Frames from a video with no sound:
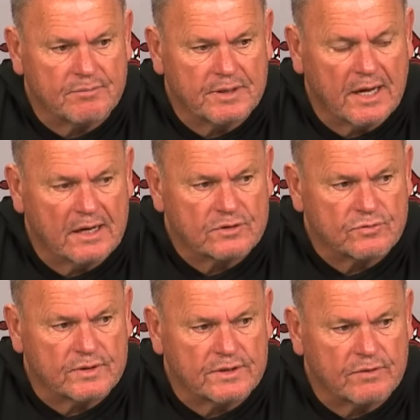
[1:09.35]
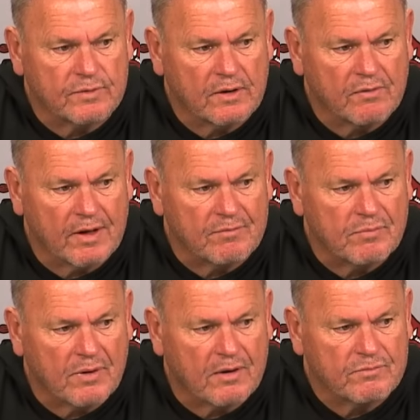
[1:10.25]
To be honest with you, we don't have a
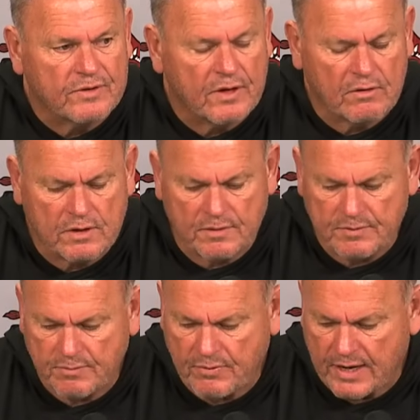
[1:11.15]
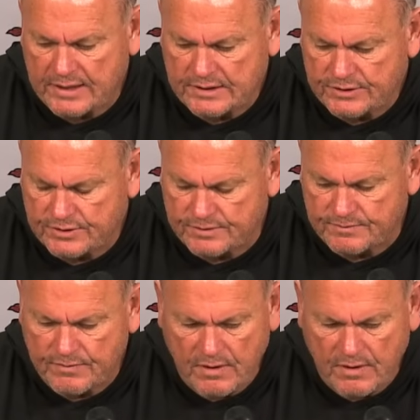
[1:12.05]
problem with y'all coming to practice and